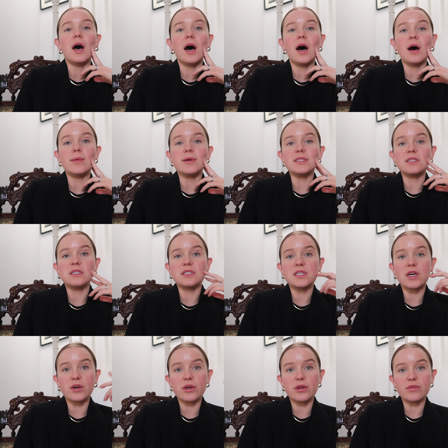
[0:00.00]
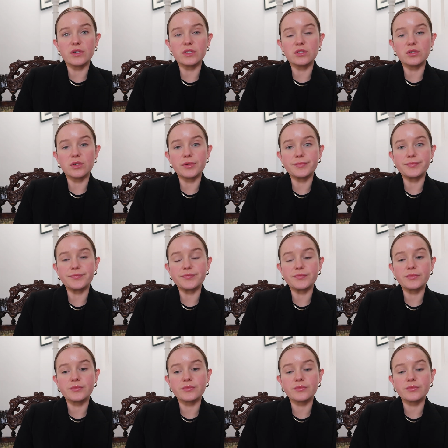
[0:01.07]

Um, it's an Italian restaurant,